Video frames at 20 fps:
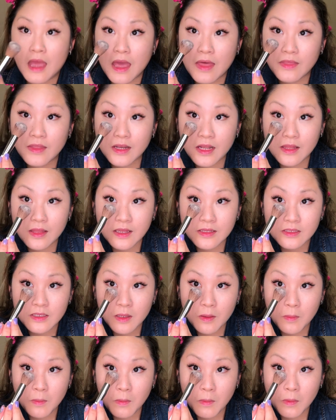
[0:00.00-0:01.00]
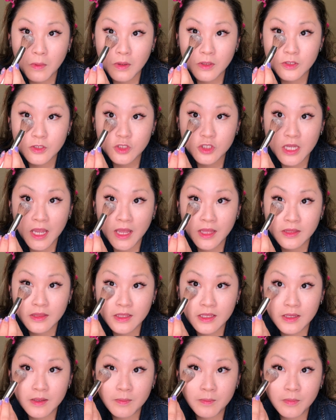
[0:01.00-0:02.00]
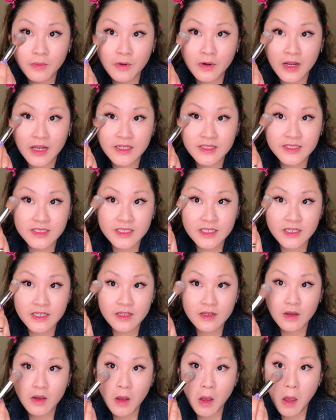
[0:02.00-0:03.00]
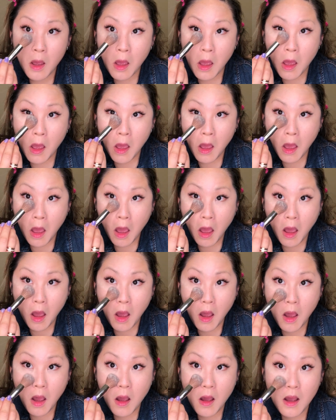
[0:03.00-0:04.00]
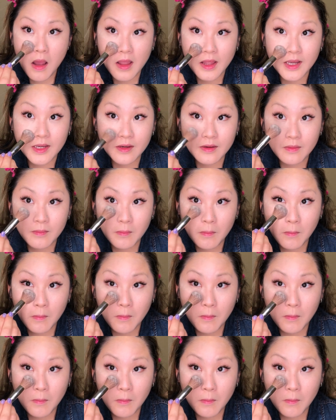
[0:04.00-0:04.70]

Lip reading: And then I like to gently press it on.